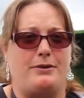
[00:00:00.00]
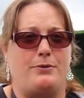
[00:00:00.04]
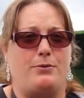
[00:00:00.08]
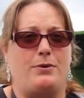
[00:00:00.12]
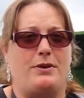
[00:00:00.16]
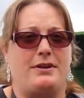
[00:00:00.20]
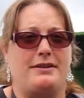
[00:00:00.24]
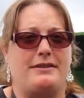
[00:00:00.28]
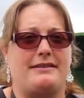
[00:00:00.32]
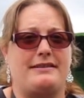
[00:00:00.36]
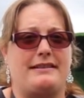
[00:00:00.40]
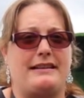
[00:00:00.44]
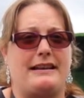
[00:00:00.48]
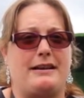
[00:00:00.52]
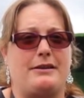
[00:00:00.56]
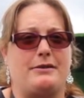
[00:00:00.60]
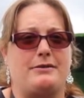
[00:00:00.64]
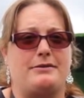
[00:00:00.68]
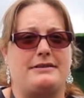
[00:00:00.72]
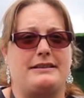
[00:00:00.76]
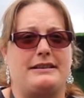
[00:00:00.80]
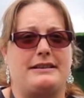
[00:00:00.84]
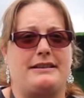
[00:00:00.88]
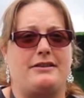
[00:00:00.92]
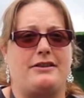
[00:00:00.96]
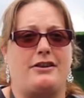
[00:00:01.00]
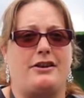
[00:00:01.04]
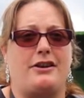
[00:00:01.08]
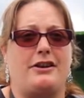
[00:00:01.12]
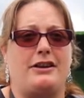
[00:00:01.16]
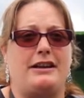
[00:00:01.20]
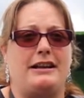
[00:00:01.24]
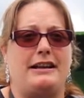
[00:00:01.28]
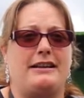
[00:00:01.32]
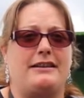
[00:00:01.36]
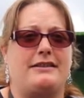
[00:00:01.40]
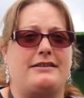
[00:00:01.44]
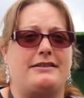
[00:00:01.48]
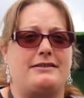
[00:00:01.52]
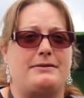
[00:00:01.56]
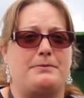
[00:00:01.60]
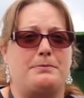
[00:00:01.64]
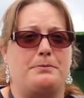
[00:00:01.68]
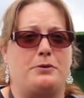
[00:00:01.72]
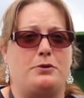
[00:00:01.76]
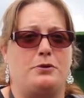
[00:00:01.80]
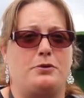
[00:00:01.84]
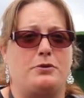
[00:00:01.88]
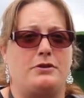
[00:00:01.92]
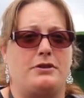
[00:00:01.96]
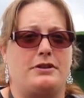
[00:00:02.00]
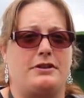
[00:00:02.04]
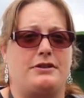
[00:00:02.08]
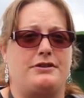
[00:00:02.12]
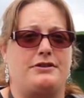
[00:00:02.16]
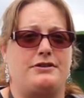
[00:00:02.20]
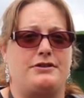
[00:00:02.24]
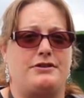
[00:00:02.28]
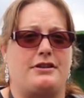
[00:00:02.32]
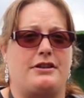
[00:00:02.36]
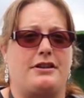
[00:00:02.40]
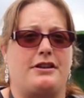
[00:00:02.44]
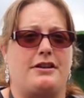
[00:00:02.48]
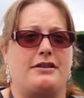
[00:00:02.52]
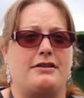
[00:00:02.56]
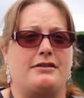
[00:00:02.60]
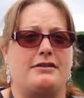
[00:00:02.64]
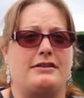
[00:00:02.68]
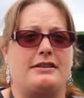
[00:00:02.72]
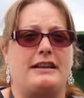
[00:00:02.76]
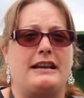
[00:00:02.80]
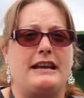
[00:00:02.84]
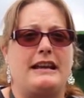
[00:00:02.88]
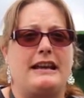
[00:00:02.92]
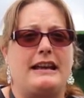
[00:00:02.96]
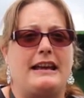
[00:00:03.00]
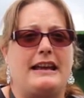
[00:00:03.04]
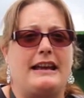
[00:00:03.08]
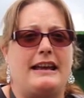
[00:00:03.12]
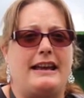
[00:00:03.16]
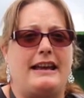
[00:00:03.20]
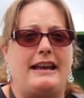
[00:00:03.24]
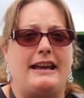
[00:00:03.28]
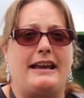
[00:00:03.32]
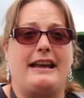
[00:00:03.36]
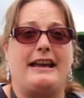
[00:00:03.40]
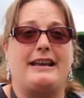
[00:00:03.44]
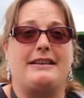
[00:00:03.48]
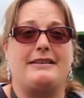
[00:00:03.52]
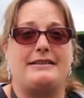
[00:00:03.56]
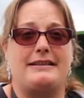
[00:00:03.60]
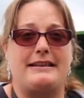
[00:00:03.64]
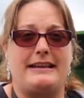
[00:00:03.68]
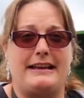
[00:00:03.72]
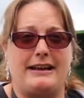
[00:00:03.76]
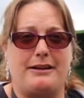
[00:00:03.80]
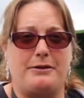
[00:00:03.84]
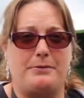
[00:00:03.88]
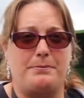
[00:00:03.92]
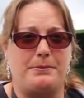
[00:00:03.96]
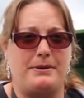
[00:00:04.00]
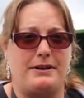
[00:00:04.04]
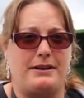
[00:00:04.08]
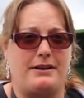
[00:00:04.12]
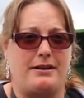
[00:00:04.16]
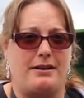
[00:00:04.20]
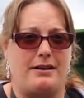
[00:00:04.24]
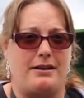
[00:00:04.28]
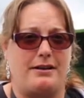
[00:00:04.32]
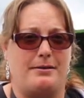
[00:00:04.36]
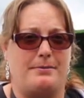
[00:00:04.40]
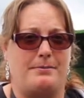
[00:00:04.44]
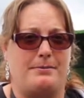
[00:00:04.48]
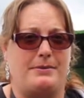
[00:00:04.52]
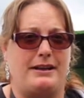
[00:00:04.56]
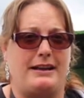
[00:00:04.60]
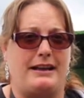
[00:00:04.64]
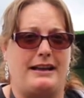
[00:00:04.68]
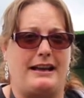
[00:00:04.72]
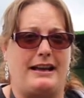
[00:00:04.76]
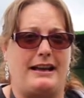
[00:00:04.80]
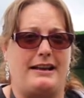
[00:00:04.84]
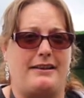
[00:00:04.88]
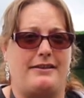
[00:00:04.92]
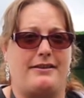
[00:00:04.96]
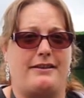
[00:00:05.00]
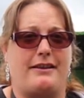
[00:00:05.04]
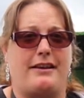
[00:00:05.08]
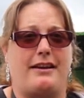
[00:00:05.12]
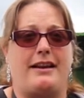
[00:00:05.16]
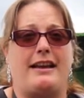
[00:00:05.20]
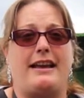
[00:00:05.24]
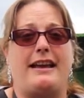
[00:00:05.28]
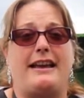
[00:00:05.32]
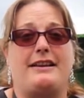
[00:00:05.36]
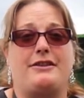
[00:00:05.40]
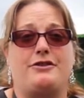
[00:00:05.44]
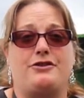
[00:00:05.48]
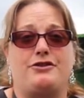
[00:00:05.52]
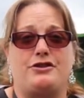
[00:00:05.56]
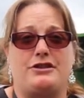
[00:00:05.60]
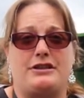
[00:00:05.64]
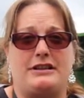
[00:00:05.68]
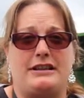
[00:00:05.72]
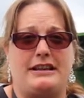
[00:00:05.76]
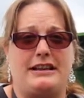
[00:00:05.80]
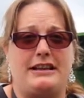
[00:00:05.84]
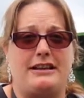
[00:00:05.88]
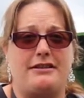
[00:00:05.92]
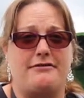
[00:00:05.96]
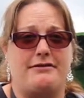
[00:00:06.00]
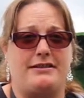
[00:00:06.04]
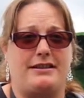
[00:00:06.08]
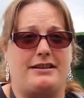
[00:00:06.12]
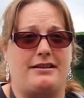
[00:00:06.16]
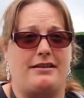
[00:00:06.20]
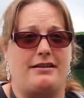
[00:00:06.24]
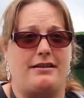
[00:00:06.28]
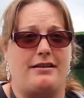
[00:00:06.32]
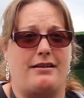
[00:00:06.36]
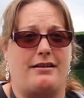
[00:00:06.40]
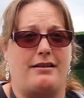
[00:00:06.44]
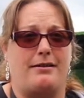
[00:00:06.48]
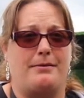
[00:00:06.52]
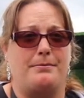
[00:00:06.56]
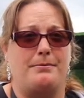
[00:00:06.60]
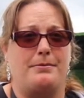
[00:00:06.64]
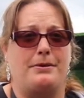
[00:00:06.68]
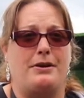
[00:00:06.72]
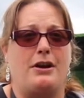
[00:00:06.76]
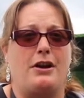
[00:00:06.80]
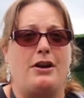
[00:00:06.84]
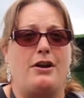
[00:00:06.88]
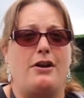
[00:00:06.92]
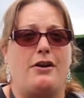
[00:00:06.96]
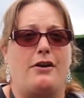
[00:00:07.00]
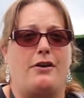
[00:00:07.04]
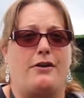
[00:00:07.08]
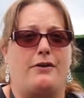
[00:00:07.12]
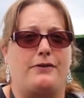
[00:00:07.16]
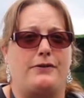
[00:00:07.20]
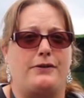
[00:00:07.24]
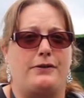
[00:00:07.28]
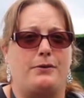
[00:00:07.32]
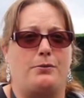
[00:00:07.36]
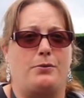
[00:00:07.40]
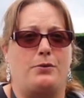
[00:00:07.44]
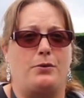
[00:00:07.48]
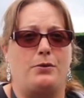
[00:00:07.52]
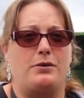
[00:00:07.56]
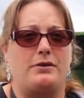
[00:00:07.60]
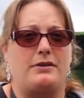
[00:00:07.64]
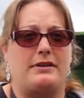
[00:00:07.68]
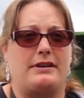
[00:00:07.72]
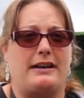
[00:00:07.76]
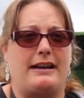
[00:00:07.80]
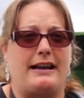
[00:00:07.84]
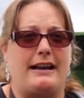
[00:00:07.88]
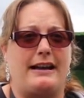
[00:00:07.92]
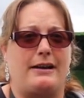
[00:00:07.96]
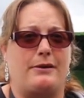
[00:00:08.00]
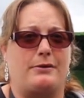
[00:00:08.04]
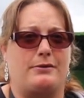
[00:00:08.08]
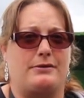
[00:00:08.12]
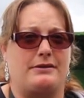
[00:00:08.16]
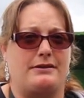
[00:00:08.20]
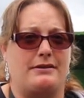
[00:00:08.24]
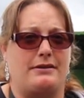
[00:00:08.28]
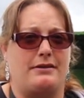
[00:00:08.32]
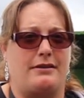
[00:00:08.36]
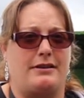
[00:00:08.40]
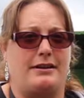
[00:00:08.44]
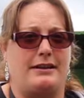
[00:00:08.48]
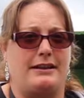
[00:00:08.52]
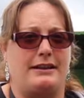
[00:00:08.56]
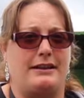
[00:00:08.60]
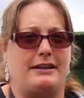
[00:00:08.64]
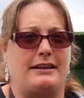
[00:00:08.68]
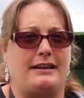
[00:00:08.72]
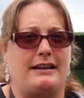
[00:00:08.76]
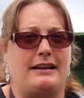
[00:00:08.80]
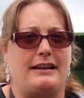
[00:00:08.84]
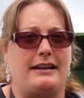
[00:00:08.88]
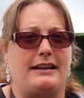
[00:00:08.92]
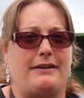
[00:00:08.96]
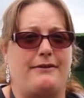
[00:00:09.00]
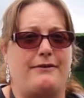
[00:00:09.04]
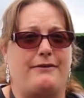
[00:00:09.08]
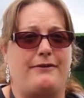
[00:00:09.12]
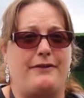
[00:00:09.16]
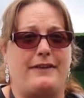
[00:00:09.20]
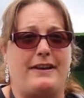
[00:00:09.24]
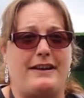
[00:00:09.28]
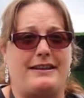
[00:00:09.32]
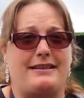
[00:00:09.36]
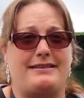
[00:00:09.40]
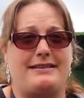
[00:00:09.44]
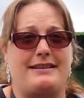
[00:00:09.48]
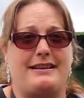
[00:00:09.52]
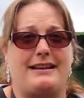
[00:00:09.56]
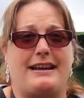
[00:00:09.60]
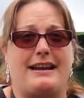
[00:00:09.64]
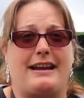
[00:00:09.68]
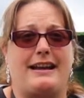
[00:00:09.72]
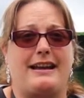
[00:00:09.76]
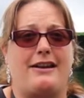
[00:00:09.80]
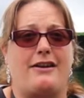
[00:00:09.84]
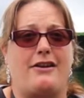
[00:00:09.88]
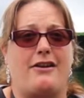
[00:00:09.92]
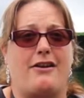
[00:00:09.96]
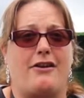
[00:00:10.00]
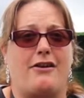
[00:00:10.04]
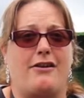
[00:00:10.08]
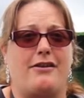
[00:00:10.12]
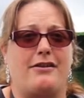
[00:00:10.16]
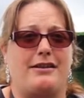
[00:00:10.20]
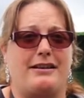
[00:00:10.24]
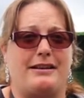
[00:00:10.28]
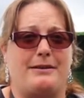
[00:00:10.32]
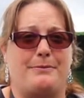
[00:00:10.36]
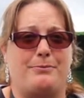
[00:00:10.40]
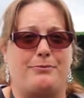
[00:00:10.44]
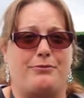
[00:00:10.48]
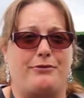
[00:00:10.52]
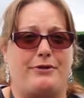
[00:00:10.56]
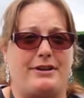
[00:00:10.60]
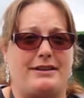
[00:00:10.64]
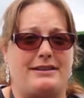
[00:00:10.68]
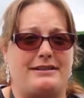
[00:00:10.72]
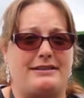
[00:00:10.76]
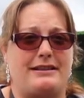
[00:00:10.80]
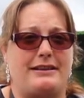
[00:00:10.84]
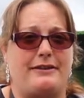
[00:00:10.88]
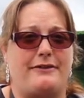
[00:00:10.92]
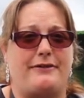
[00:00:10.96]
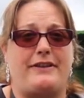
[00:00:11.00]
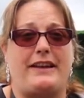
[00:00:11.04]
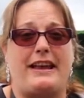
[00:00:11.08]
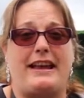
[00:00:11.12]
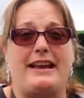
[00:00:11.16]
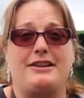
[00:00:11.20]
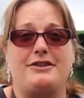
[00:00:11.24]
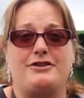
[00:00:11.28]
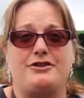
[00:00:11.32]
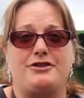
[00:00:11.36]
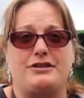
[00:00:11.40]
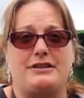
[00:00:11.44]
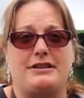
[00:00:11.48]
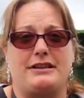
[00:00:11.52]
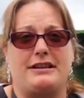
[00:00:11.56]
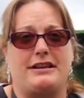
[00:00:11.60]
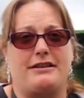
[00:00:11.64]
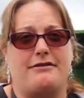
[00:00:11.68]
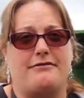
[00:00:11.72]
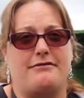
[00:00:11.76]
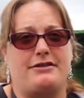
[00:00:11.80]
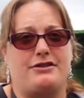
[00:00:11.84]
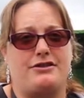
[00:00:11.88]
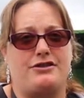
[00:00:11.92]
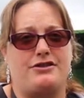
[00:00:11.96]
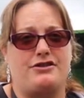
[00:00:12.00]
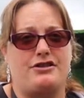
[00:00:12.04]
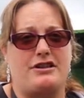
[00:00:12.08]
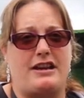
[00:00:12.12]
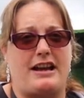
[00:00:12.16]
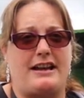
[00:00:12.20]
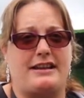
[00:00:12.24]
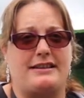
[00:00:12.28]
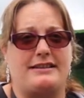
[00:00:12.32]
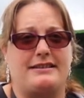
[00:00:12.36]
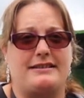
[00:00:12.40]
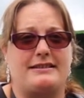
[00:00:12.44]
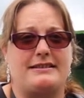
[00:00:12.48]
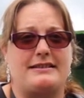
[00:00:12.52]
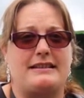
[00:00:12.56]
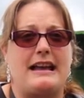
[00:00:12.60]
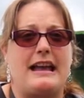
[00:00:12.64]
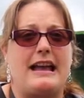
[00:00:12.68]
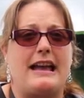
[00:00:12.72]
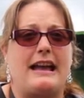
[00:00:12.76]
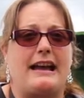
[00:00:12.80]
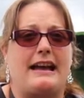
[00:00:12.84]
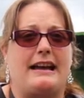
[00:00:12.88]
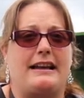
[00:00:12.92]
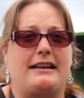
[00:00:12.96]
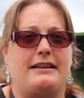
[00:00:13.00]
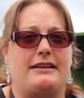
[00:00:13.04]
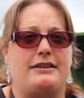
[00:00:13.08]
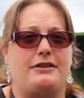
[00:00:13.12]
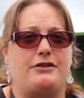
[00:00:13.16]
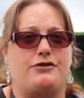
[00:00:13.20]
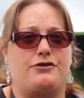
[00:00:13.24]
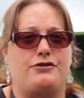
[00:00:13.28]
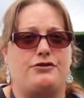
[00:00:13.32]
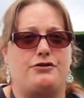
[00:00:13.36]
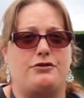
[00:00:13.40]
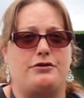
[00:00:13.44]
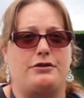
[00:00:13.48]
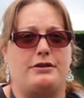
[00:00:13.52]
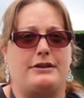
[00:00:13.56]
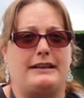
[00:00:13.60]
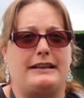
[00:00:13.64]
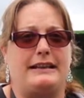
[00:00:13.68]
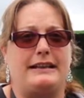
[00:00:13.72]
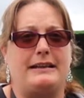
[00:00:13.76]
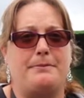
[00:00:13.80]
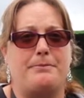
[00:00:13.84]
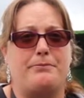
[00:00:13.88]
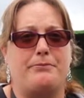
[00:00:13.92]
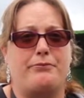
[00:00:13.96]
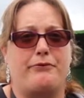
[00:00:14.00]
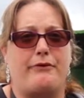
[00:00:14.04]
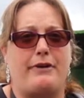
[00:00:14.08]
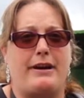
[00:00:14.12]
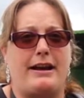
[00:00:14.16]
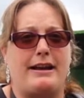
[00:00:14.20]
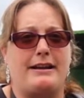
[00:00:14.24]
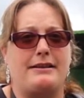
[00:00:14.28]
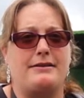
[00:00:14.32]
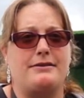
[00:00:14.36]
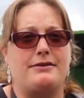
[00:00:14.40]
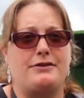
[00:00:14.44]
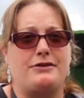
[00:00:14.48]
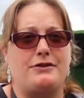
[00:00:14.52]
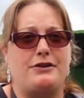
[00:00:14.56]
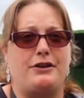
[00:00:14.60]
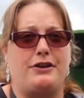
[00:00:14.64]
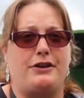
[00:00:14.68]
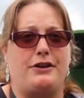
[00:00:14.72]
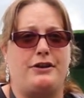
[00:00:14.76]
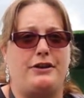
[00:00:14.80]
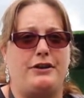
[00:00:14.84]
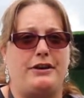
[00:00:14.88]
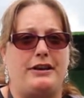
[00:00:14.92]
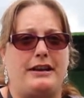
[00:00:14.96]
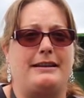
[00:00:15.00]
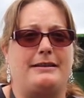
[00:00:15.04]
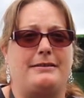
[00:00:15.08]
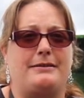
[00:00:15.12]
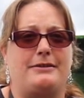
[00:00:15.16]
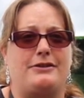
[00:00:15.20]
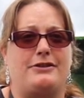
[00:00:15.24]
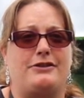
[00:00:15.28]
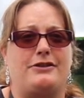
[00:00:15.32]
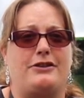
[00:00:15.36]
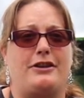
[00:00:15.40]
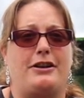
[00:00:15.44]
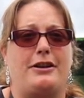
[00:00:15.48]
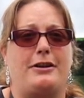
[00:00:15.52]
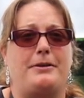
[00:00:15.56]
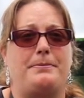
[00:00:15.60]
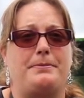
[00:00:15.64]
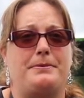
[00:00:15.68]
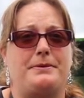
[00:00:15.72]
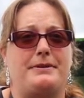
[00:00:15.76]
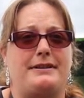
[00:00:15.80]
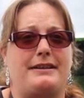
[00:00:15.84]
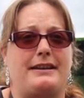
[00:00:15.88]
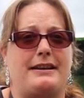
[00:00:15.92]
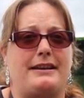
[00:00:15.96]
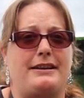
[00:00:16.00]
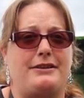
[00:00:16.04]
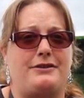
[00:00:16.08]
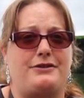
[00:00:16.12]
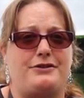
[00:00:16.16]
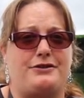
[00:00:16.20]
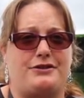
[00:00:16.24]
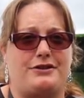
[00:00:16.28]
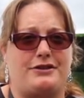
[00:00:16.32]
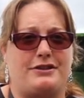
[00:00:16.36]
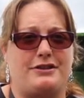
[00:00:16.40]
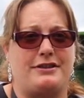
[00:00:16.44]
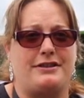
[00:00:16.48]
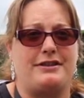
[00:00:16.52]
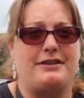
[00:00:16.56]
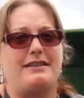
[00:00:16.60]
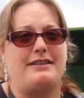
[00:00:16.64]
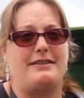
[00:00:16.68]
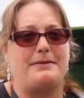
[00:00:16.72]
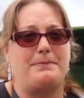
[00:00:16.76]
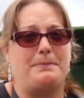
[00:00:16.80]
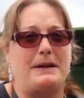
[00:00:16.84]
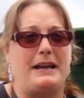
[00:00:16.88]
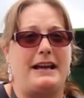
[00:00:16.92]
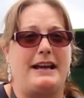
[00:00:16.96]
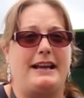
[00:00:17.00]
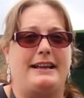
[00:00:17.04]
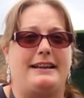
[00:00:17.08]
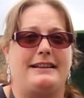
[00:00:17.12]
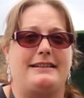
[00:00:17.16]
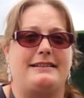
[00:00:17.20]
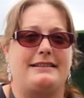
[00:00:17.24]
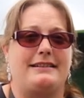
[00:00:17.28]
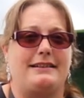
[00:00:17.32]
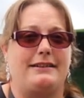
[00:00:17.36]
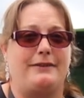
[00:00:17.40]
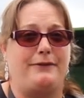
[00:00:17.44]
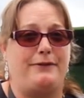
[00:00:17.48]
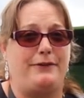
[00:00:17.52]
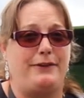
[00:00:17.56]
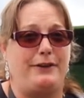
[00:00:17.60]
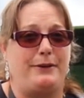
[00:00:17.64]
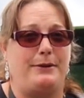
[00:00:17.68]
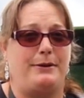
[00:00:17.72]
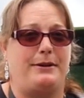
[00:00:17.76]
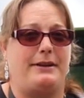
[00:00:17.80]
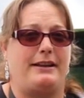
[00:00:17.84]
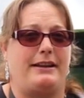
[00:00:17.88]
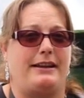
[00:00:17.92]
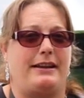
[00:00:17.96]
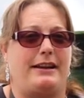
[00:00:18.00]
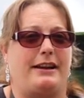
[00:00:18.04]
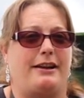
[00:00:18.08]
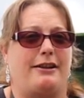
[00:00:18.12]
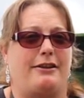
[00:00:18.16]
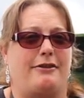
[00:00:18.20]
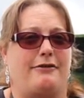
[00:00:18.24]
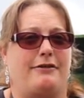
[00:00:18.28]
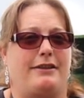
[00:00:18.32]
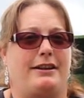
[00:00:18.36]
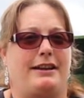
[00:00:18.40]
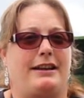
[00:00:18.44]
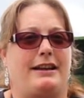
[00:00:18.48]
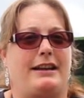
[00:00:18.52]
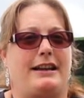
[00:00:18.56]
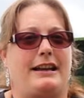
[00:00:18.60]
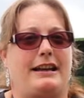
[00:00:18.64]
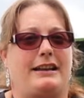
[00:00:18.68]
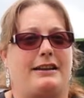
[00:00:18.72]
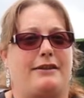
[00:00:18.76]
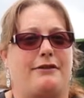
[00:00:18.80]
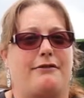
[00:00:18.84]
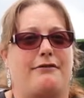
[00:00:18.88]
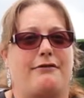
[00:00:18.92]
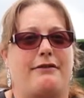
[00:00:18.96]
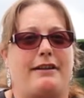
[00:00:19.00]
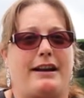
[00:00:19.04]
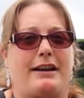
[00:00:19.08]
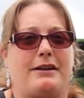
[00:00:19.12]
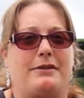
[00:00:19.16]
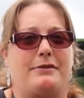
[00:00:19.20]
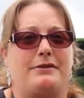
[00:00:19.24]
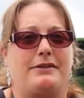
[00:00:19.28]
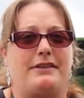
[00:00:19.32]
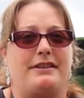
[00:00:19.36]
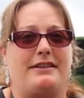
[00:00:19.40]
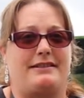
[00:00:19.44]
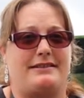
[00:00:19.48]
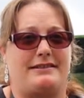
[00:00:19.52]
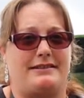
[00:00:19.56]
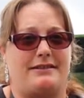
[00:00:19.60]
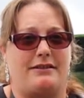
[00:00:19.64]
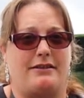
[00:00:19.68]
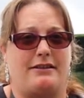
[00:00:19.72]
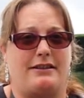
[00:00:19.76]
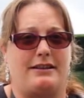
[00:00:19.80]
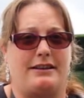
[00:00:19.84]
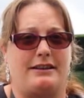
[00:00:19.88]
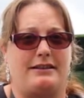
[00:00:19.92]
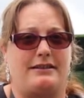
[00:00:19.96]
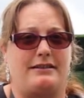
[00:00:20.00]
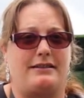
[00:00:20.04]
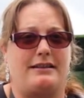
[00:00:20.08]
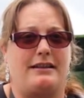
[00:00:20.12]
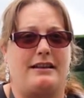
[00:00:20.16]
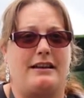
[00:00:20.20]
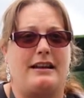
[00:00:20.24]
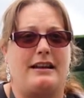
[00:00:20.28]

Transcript: Once housing only a small goods yard, it has now become the engineering hub of the Watercress line. Investigate our impressive engineering sheds and enjoy brand new interpretation displays in the viewing gallery and around the site.